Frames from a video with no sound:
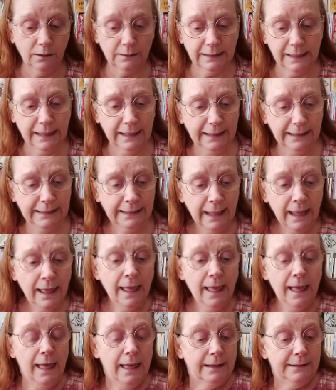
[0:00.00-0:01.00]
Okay,
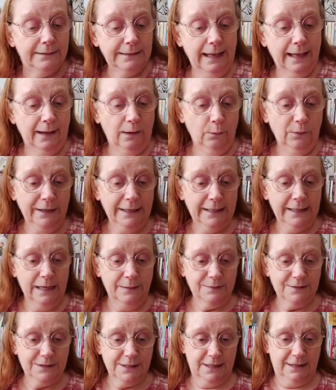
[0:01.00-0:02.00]
now when it
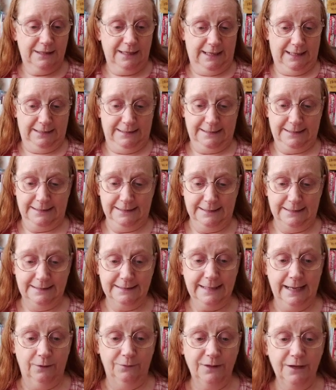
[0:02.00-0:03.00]
comes to
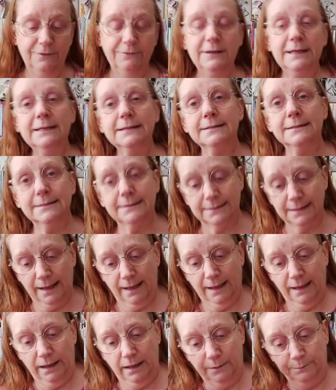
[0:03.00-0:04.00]
thicknesses, now there is
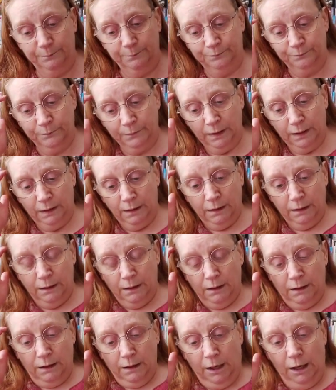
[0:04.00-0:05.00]

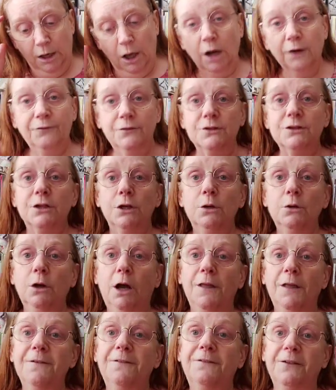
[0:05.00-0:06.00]
a lot of us
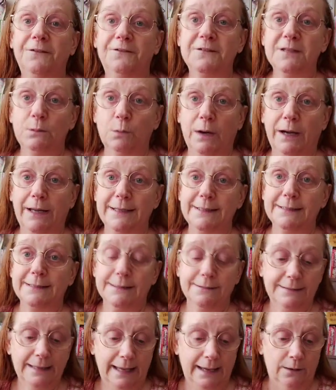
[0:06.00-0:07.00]
who like the 50
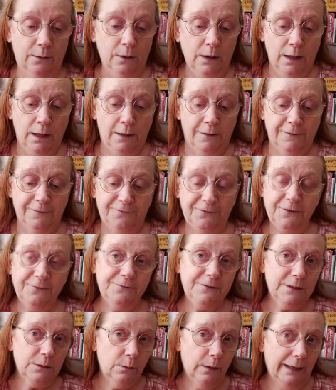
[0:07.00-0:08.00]
weight. Now the
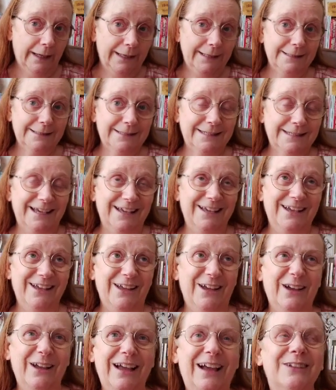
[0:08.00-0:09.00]
50 weight,
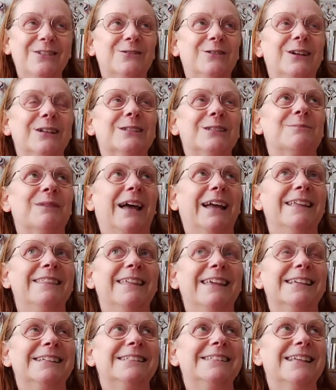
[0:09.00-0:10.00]
how do I
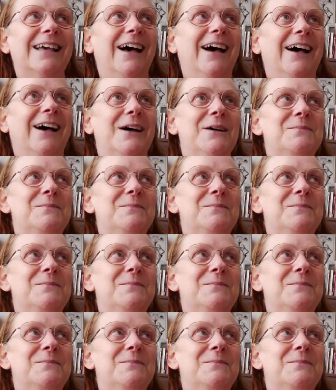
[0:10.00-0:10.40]
explain this?